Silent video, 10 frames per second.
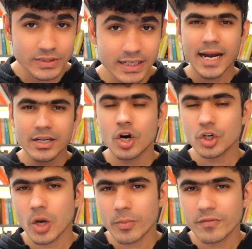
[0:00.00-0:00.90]
it and on
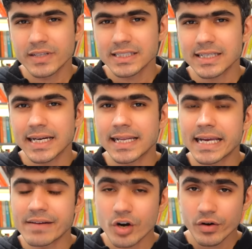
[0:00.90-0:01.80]
top of this it
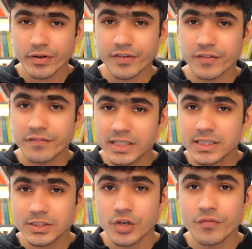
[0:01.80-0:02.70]
gave a lot of different
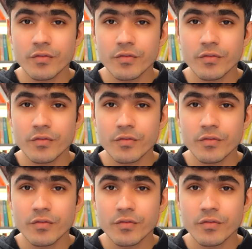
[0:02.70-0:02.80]
features so if you